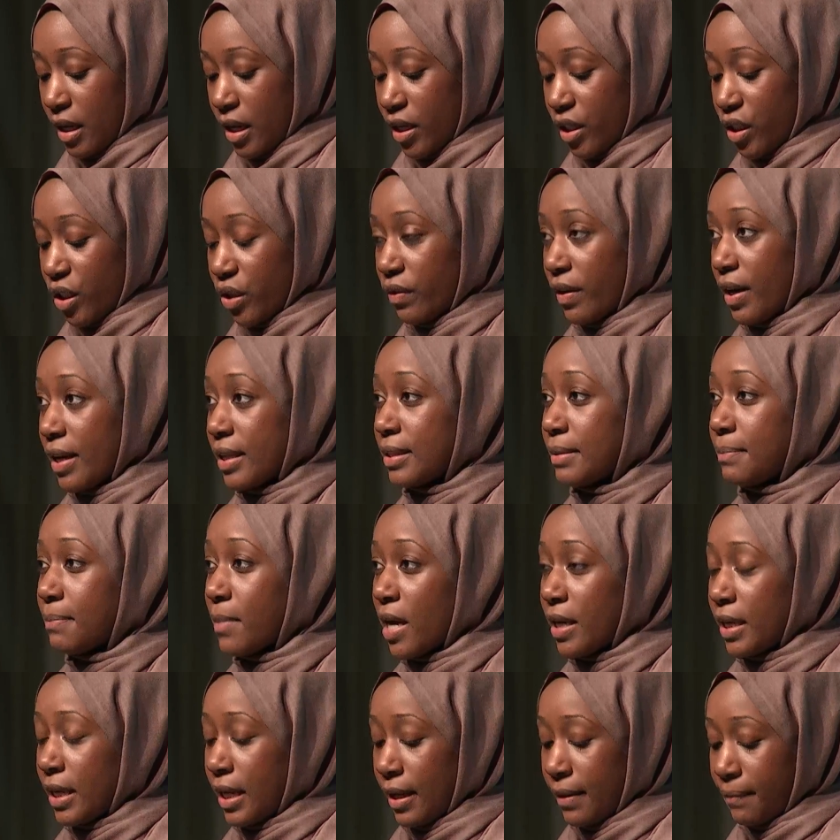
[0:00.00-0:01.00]
to raise
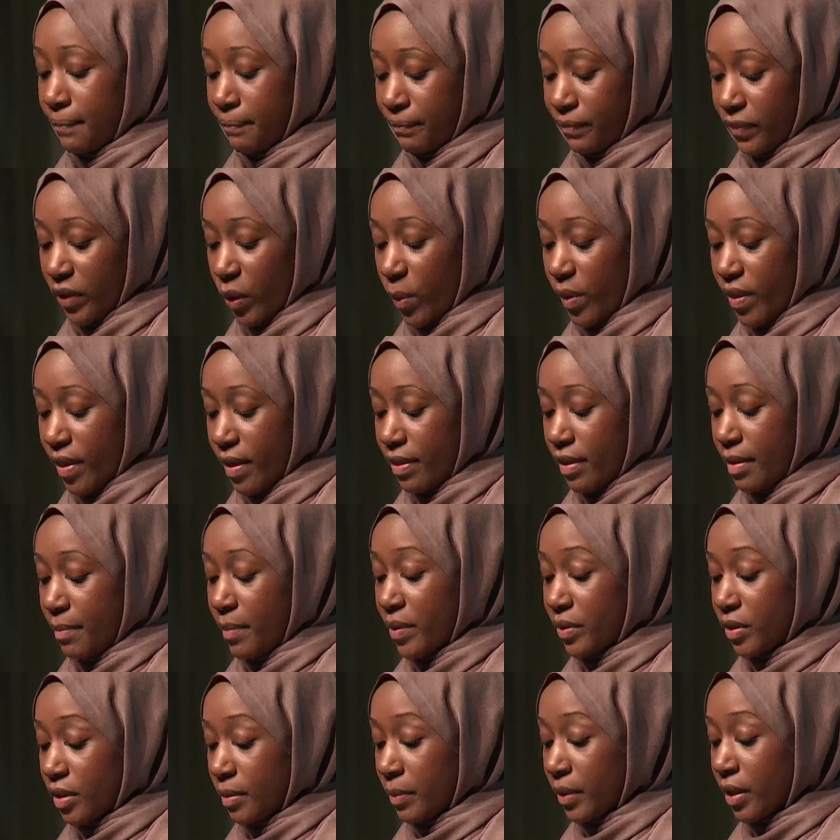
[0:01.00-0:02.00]
money within the
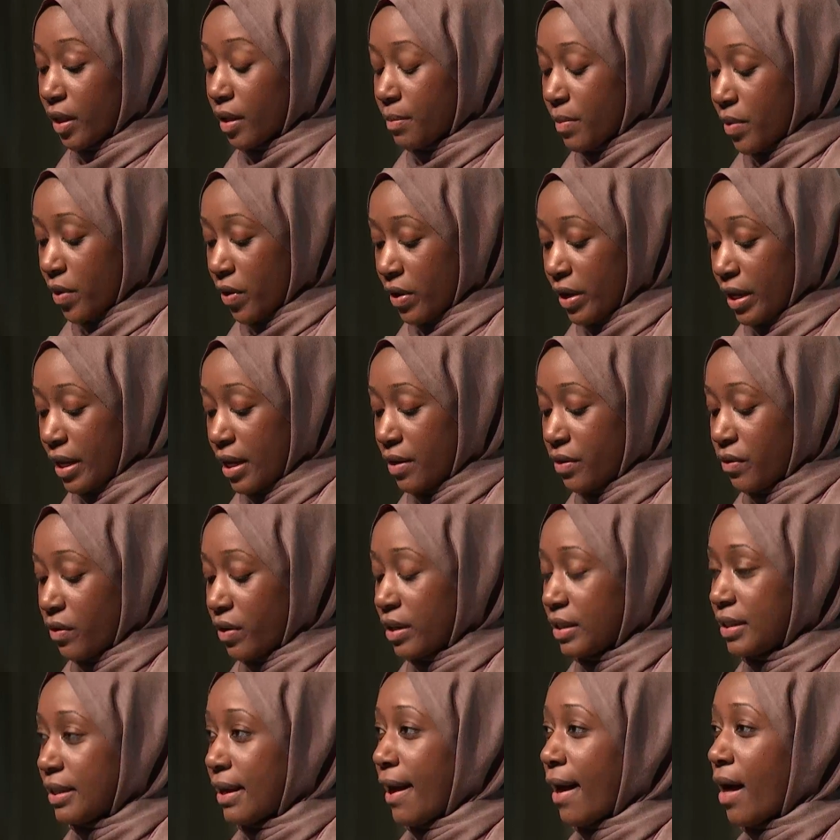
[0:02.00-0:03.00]
Muslim community in order
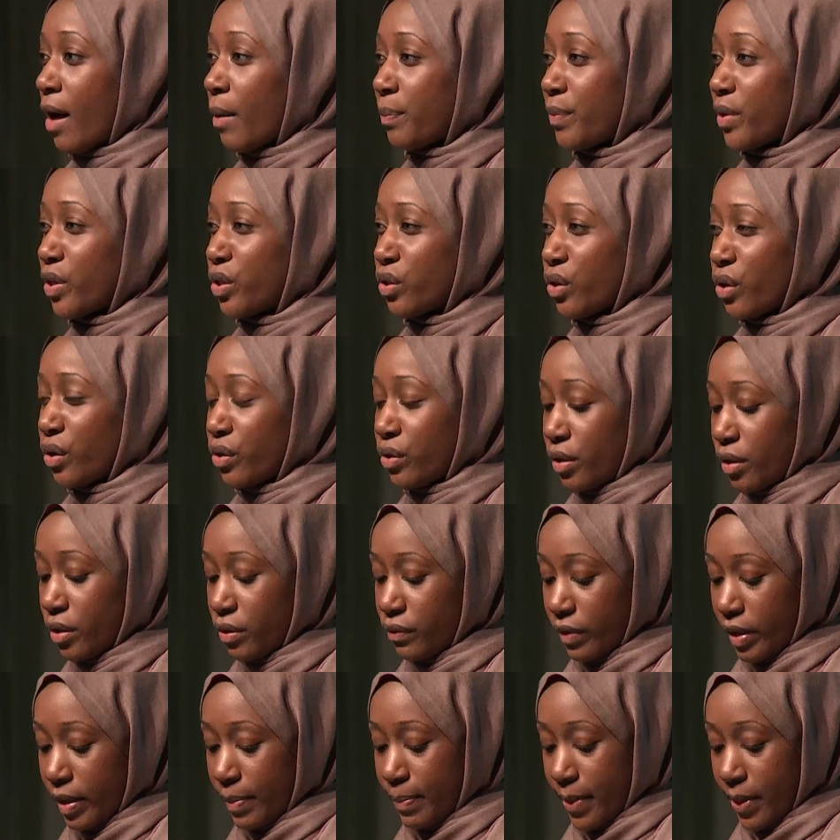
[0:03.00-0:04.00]
to help the churches
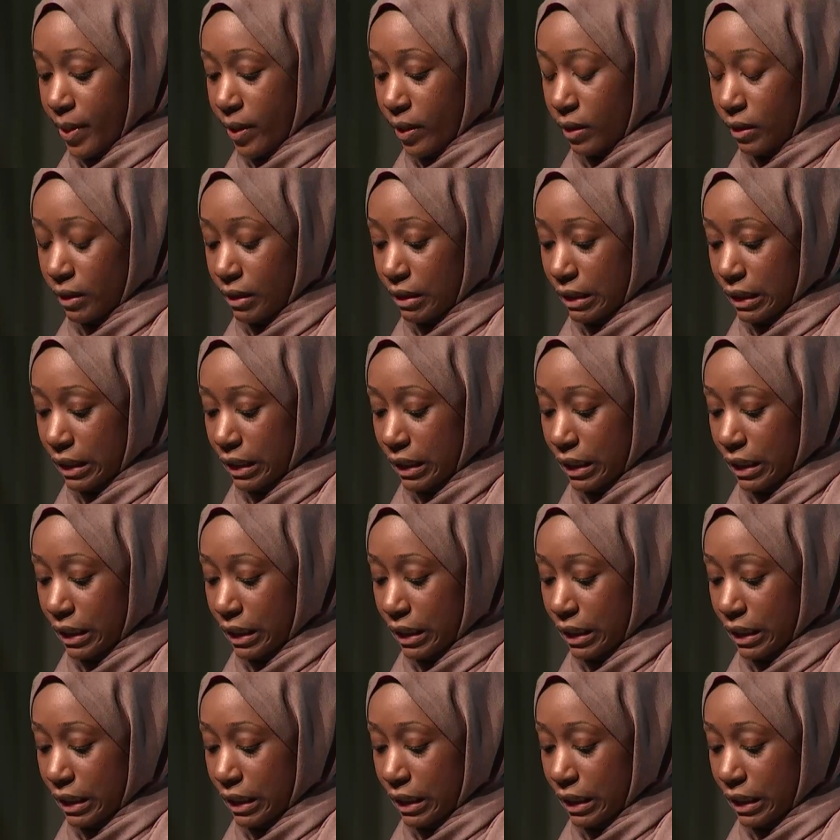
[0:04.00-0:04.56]
rebuild,